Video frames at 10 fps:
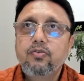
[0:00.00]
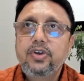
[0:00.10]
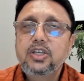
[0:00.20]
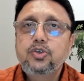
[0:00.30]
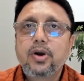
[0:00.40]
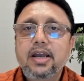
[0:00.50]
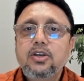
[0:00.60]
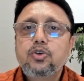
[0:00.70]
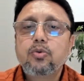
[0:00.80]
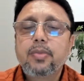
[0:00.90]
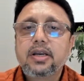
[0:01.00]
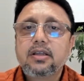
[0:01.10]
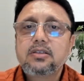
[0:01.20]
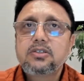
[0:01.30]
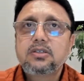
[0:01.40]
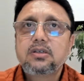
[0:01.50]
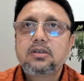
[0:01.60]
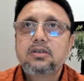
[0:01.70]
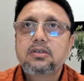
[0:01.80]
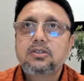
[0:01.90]
we join two metals
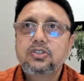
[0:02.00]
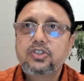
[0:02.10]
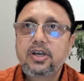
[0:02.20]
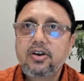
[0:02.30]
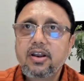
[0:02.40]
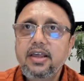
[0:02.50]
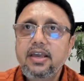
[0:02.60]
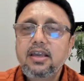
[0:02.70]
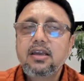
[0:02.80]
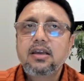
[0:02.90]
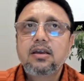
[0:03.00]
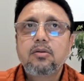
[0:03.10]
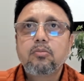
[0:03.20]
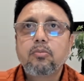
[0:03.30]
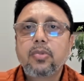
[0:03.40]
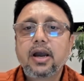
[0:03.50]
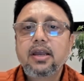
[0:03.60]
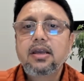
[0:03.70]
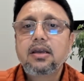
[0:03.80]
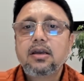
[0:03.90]
generally
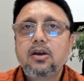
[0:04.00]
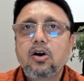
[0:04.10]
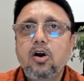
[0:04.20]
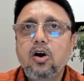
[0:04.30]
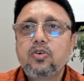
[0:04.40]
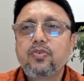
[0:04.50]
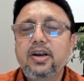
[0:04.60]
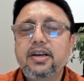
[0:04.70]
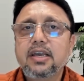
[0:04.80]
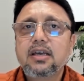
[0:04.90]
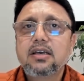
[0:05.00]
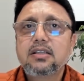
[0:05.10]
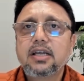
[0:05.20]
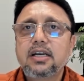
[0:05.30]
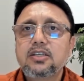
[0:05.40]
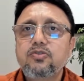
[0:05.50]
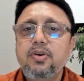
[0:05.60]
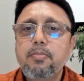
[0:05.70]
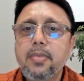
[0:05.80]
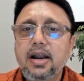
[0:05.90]
by hot welding. That is,
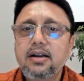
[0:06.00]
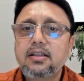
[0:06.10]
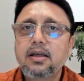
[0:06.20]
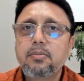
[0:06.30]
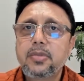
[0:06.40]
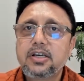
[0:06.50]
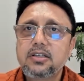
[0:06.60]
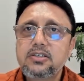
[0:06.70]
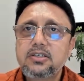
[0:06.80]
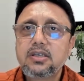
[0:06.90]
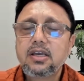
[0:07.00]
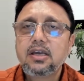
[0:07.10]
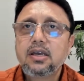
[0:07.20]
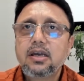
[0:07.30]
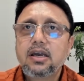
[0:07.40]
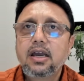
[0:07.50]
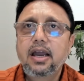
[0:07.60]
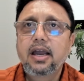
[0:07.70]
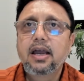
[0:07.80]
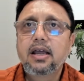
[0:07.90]
we melt the metals
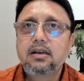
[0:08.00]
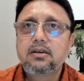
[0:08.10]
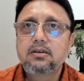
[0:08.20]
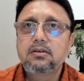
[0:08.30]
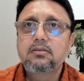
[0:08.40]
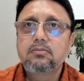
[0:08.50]
and